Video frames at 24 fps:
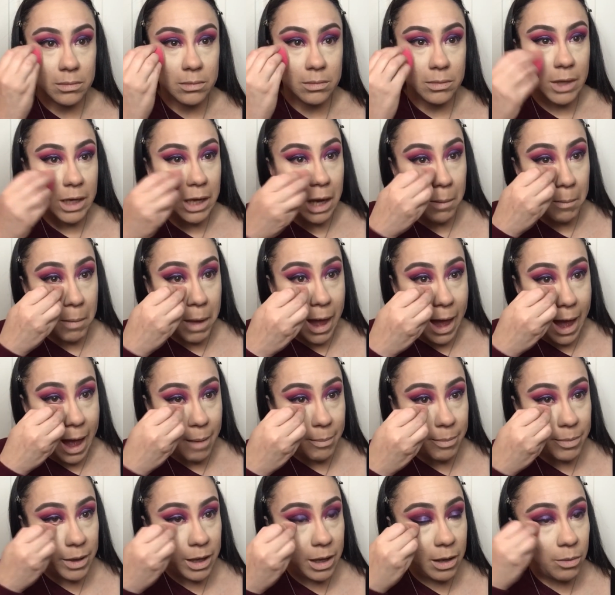like, I'm
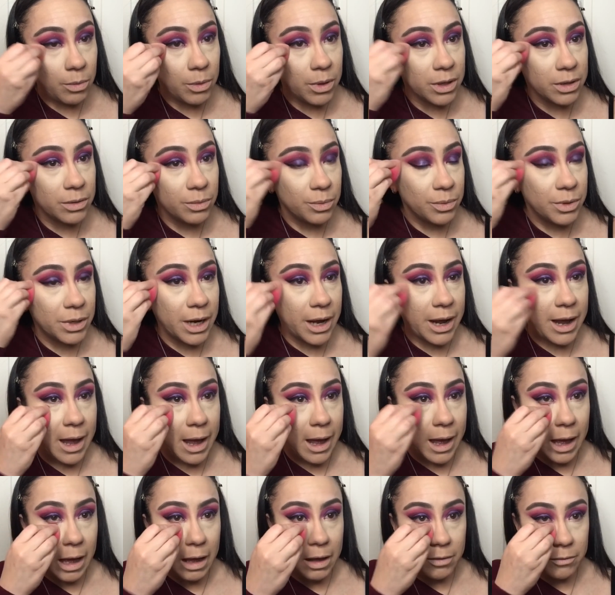happy with what I
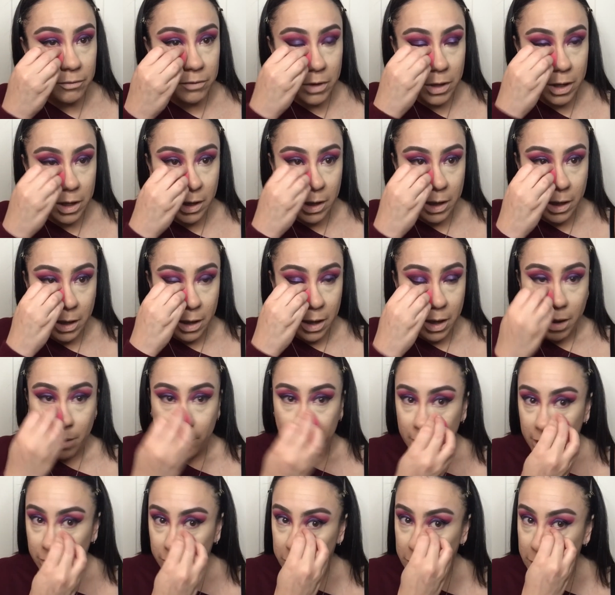have.
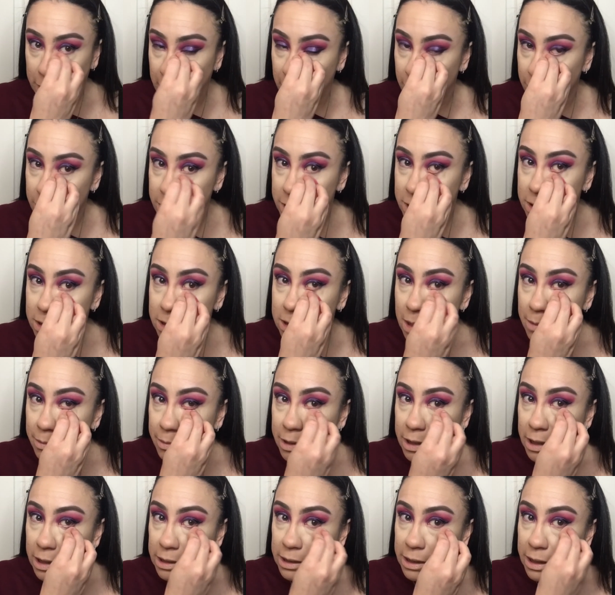But if there was
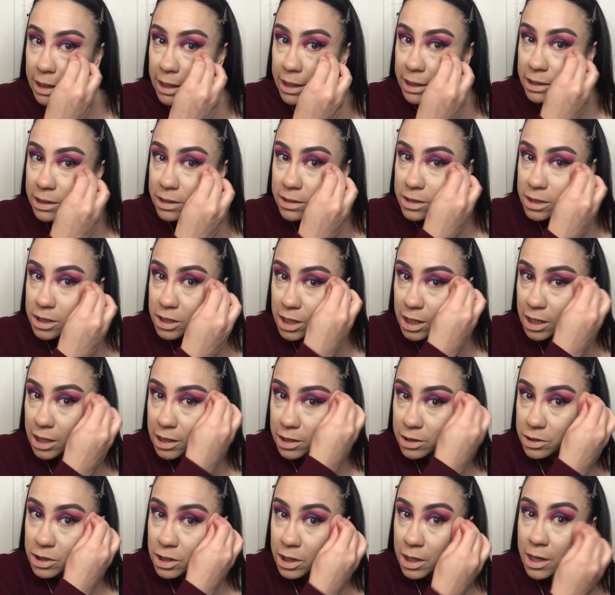something that I can
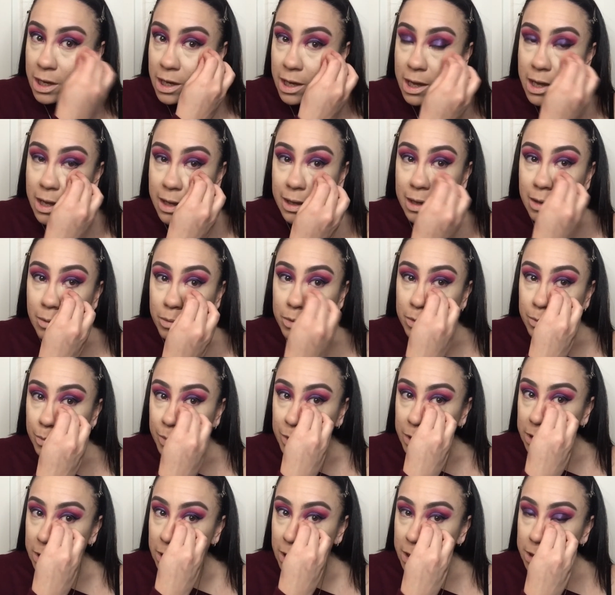change, it would
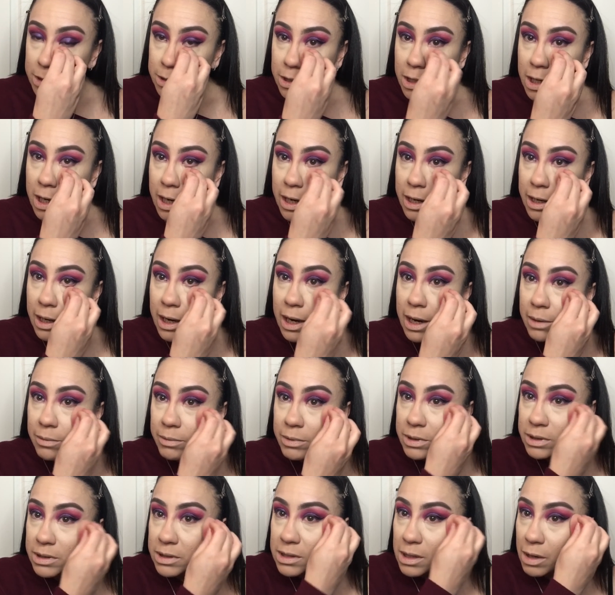be the under eye. I
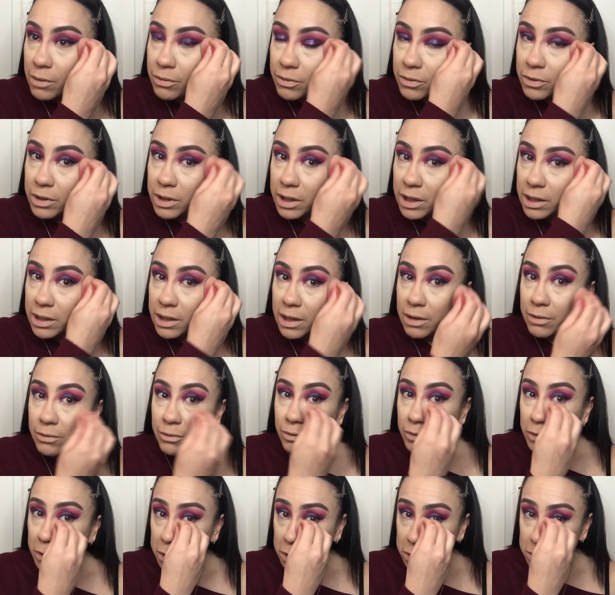would definitely get
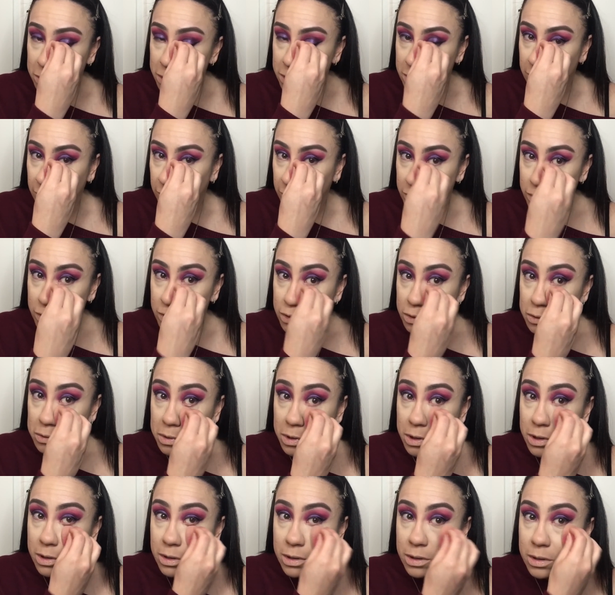fillers for
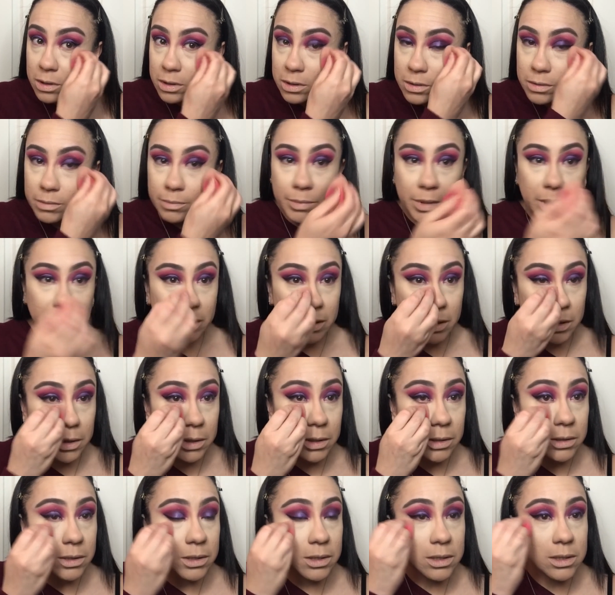sure,
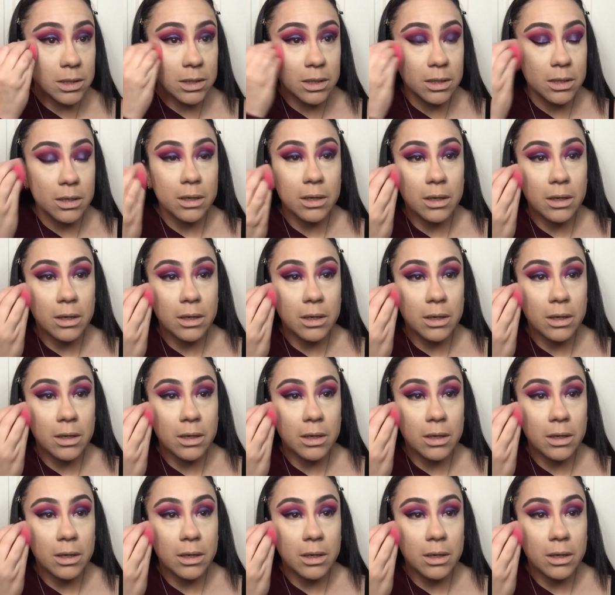because